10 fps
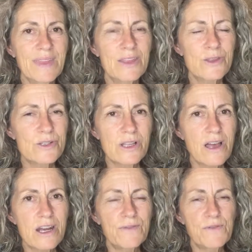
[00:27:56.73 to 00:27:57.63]
there's a
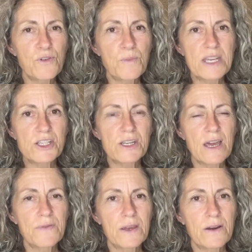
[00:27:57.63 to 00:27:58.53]
lot of information
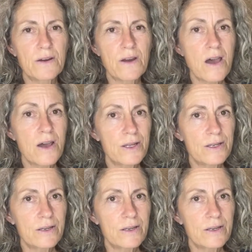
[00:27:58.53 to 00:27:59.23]
out there on